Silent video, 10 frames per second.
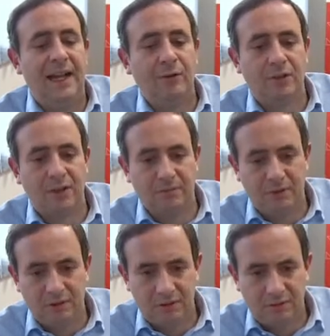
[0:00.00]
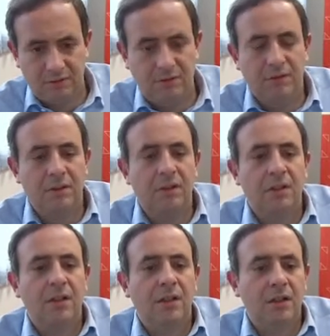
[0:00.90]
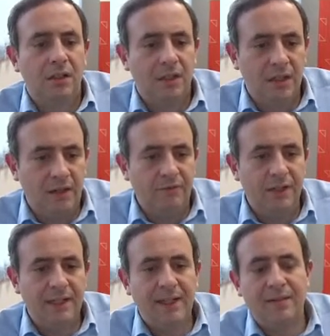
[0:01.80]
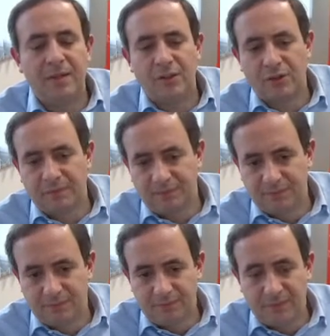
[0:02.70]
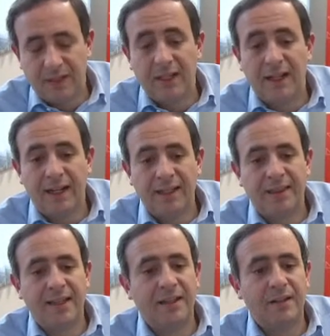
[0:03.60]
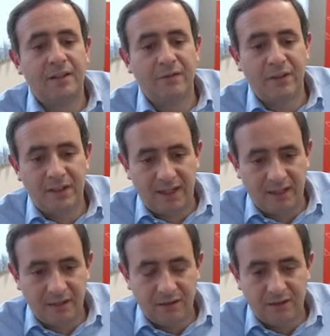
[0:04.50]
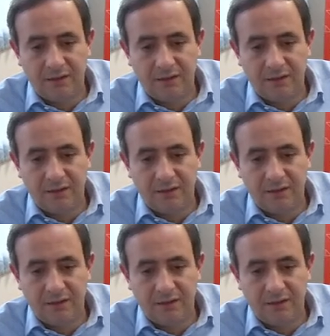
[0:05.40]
outcome of a database. At the end of the day,